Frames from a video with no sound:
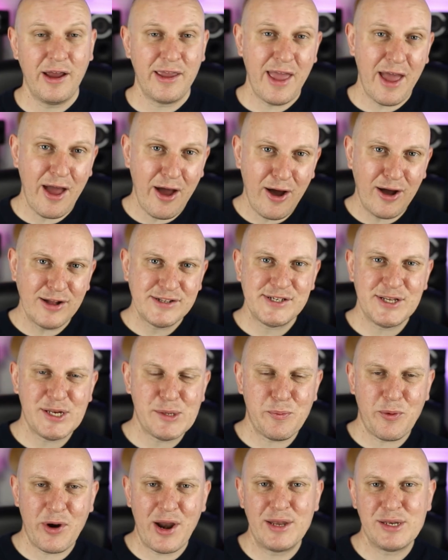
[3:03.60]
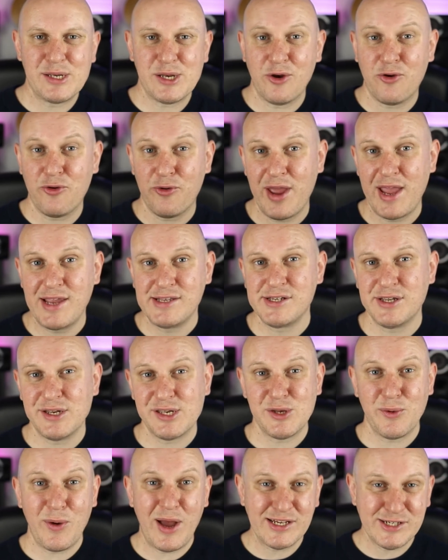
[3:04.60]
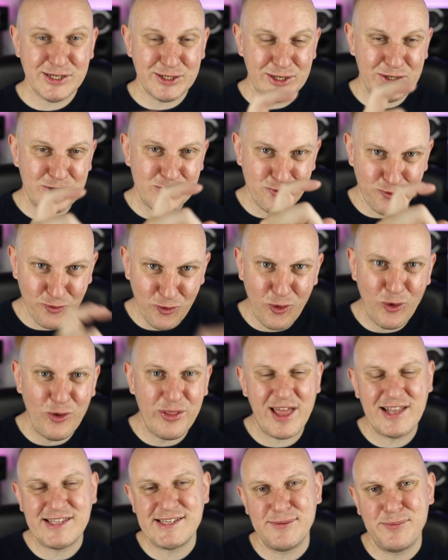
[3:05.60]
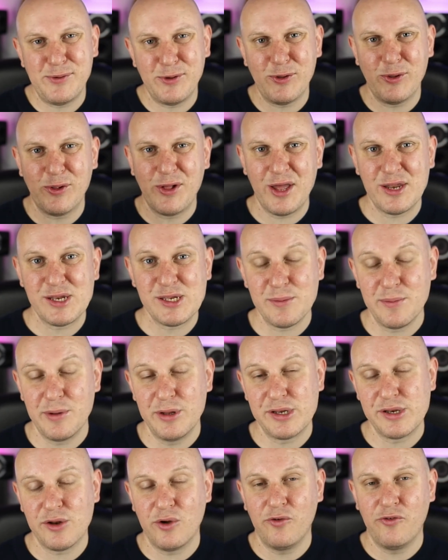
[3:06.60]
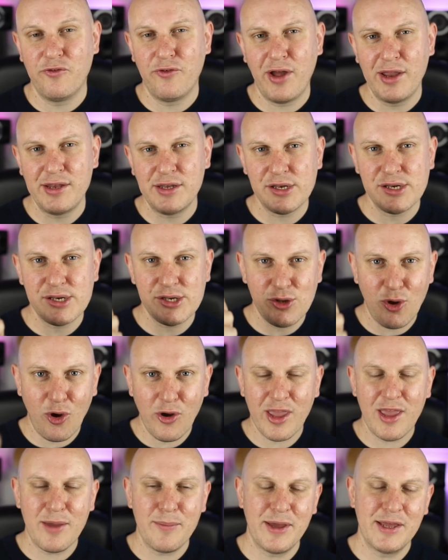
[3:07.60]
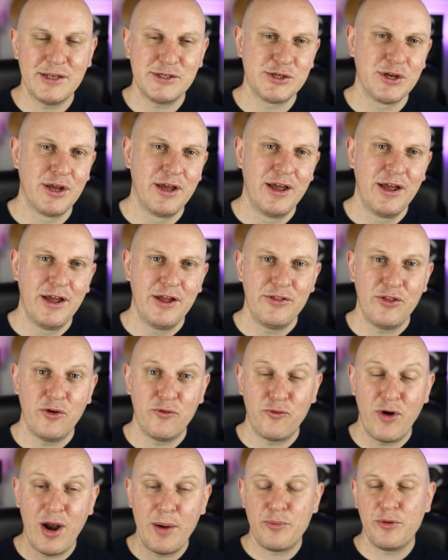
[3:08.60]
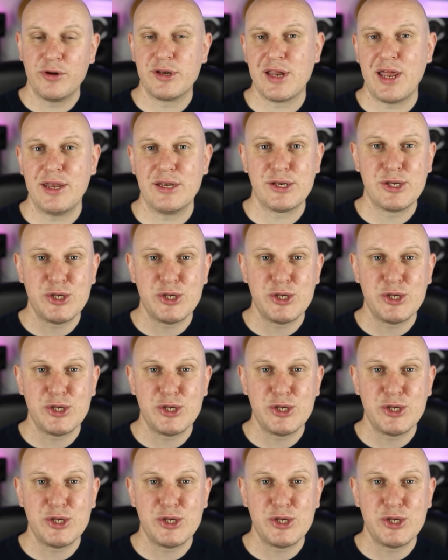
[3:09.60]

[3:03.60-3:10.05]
get artists, brands, and creators to actually draw their typical customers or find a stock image that represents